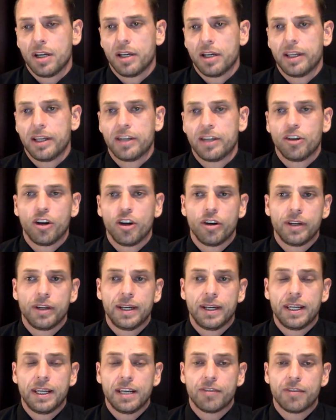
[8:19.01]
let alone
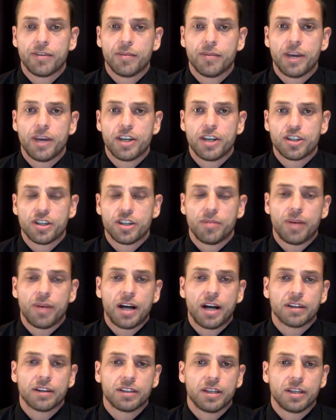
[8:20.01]
any information
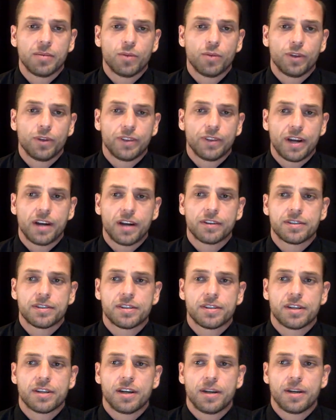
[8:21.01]
about them,
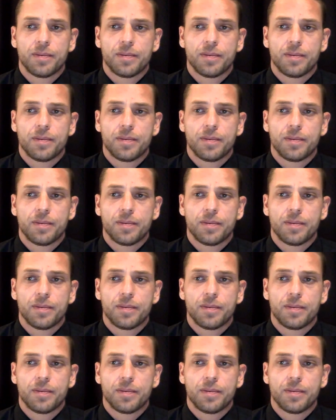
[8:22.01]
without